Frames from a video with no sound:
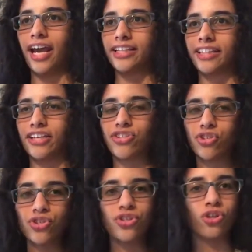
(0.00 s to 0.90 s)
And
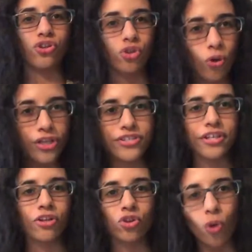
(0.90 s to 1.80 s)
it's just
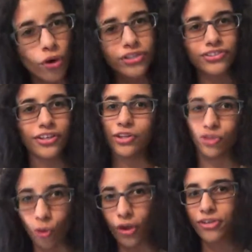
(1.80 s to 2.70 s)
noise and noise
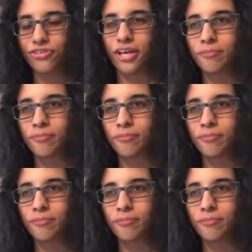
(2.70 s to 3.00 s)
and noise.